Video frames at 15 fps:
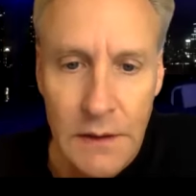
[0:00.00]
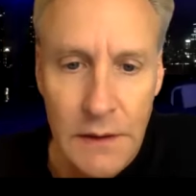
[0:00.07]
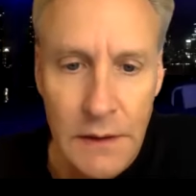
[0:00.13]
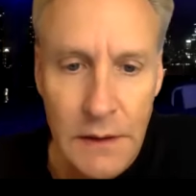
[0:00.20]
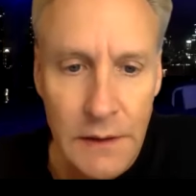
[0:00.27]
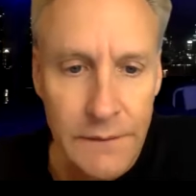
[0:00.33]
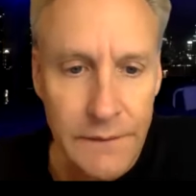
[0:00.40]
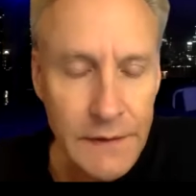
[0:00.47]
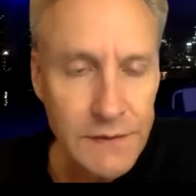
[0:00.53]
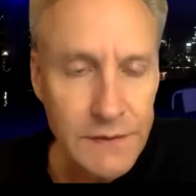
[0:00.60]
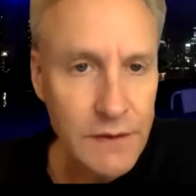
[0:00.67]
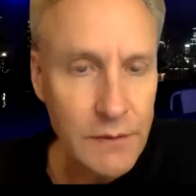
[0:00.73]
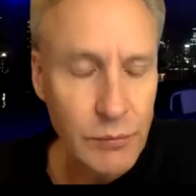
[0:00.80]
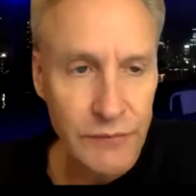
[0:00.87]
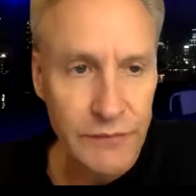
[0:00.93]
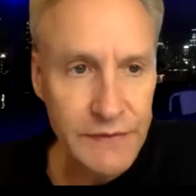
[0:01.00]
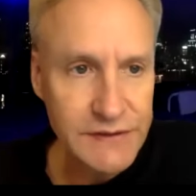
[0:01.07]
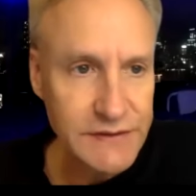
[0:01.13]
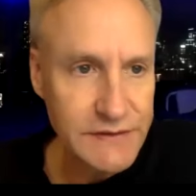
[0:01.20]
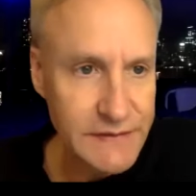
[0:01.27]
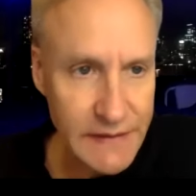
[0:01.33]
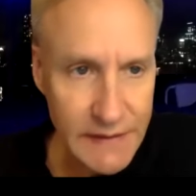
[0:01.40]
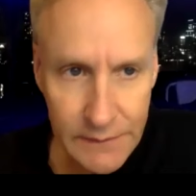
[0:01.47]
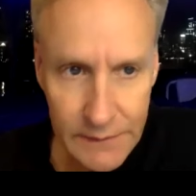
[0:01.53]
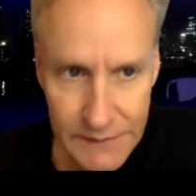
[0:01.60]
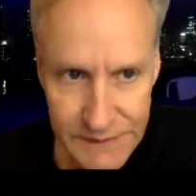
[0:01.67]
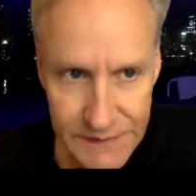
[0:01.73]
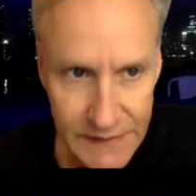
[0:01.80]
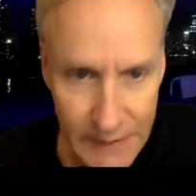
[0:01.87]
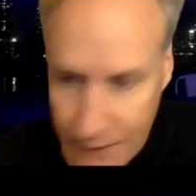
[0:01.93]
And there's our proficiency.
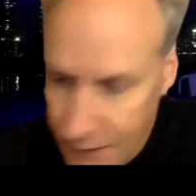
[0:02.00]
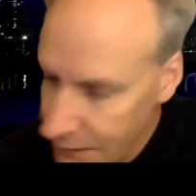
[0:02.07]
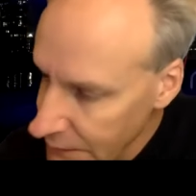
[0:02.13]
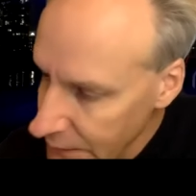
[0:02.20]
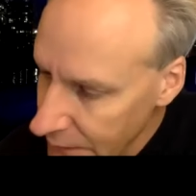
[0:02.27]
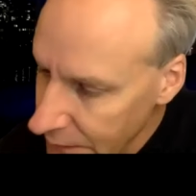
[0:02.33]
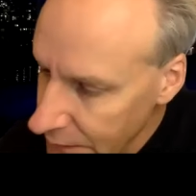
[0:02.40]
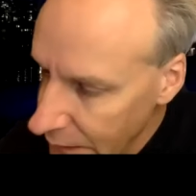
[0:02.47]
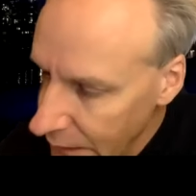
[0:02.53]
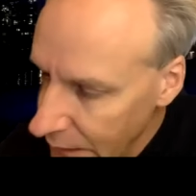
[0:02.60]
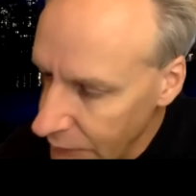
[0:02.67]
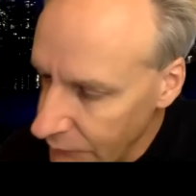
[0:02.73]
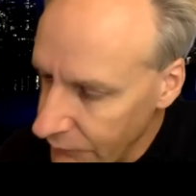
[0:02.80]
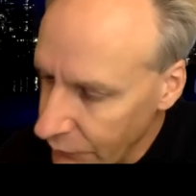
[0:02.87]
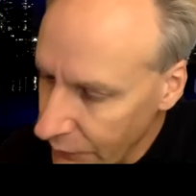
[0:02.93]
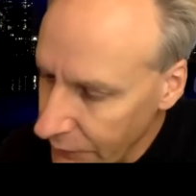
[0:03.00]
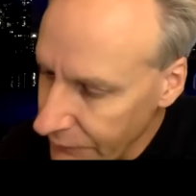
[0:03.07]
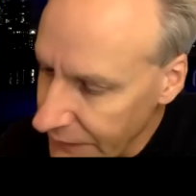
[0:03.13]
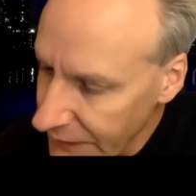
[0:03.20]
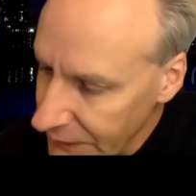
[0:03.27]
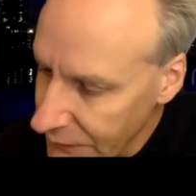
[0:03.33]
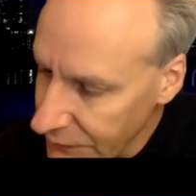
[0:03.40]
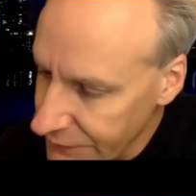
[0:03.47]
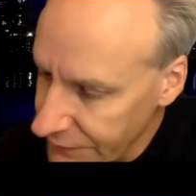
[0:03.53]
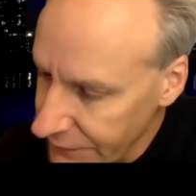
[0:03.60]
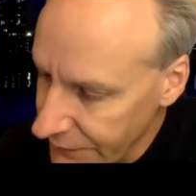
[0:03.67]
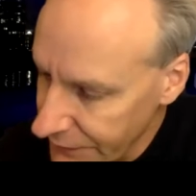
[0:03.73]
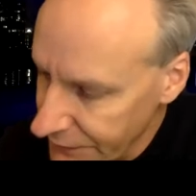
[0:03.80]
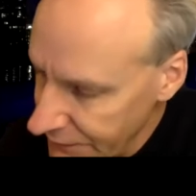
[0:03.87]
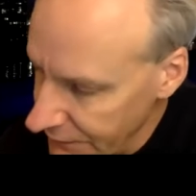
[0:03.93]
Let's see. Oh, 4v equals
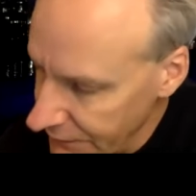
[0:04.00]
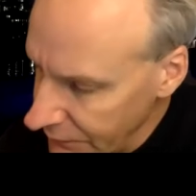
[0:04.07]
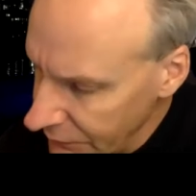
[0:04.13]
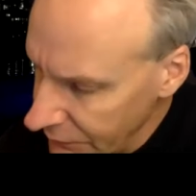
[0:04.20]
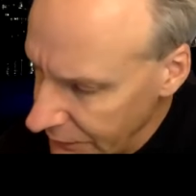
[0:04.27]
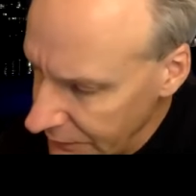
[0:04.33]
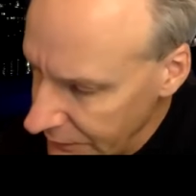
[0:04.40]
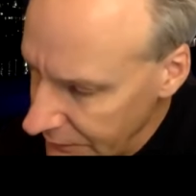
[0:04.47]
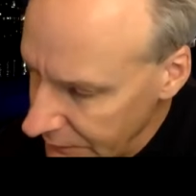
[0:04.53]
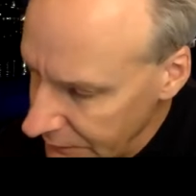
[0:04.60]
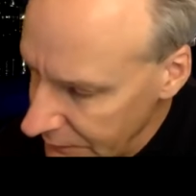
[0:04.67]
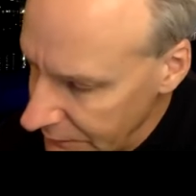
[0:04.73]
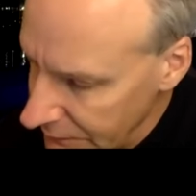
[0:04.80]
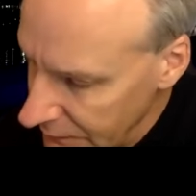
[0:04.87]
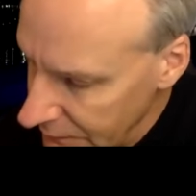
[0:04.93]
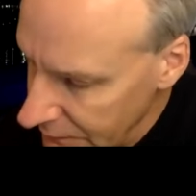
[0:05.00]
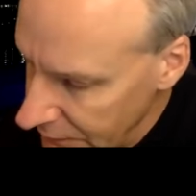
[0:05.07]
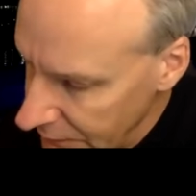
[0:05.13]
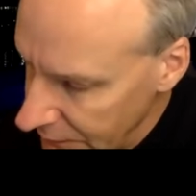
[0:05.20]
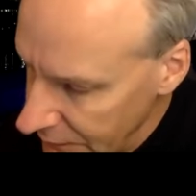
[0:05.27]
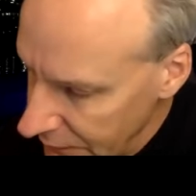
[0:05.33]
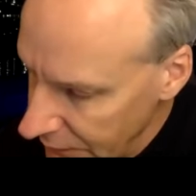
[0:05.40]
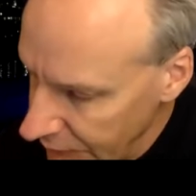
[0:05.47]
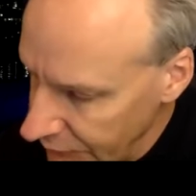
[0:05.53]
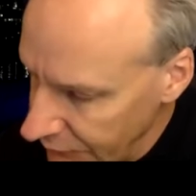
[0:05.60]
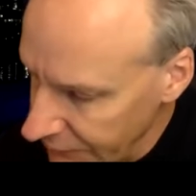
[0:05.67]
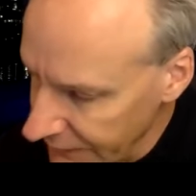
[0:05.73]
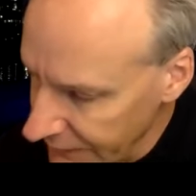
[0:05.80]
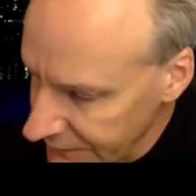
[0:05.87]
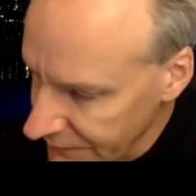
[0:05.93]
32.
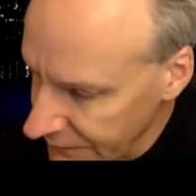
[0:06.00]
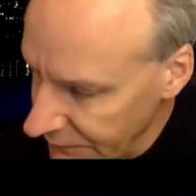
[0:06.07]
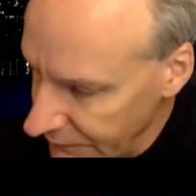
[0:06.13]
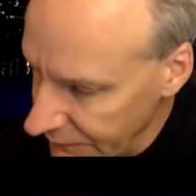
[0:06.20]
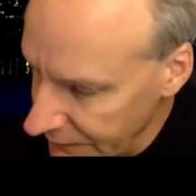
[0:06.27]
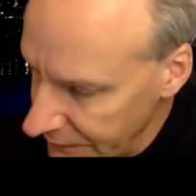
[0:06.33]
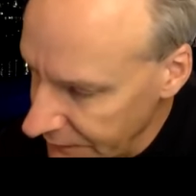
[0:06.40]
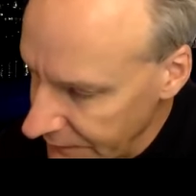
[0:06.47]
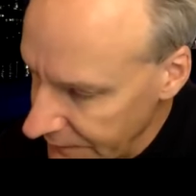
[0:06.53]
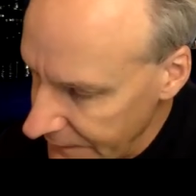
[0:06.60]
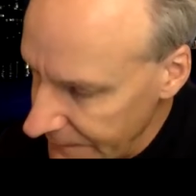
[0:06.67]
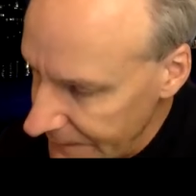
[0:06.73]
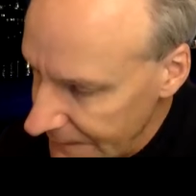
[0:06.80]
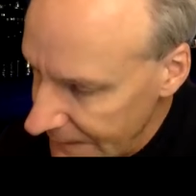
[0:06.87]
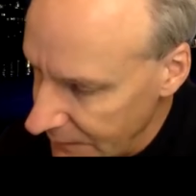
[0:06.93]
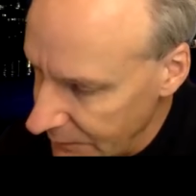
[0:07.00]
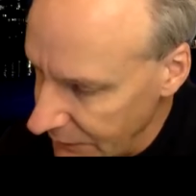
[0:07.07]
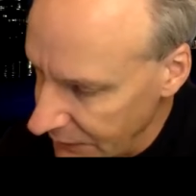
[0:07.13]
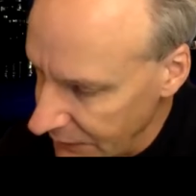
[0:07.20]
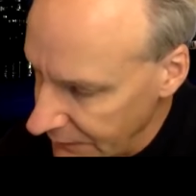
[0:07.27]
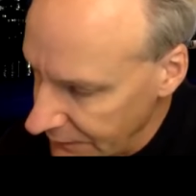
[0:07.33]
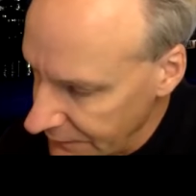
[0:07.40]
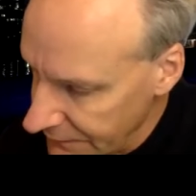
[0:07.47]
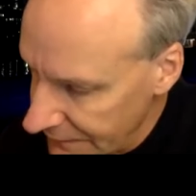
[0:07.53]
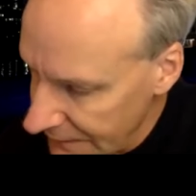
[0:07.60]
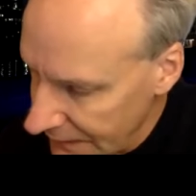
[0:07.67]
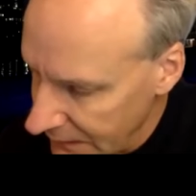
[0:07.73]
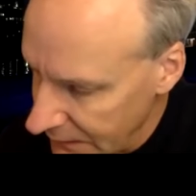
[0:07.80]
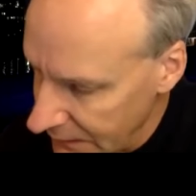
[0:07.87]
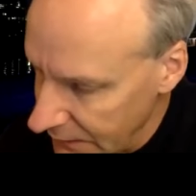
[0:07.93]
Hopefully it's clear that that means
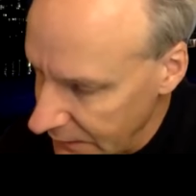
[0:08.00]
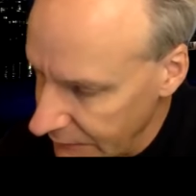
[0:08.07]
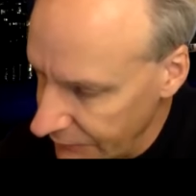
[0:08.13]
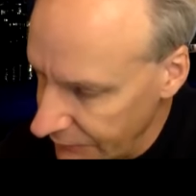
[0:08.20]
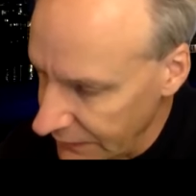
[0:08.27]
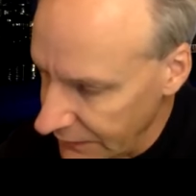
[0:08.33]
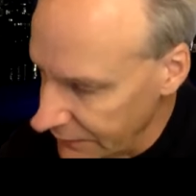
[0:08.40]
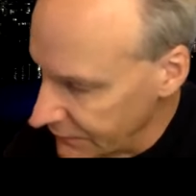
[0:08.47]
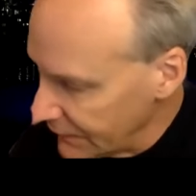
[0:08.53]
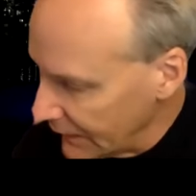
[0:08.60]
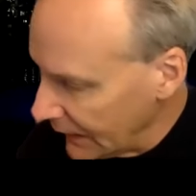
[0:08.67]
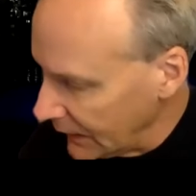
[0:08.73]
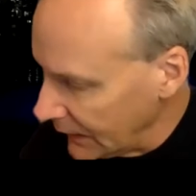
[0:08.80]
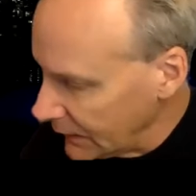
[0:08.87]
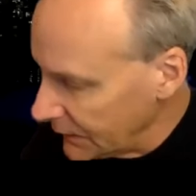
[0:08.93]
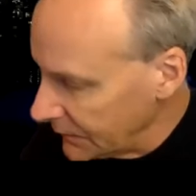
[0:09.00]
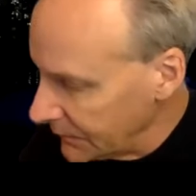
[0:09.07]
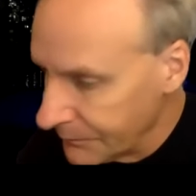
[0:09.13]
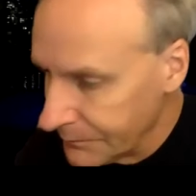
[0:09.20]
that v is 8.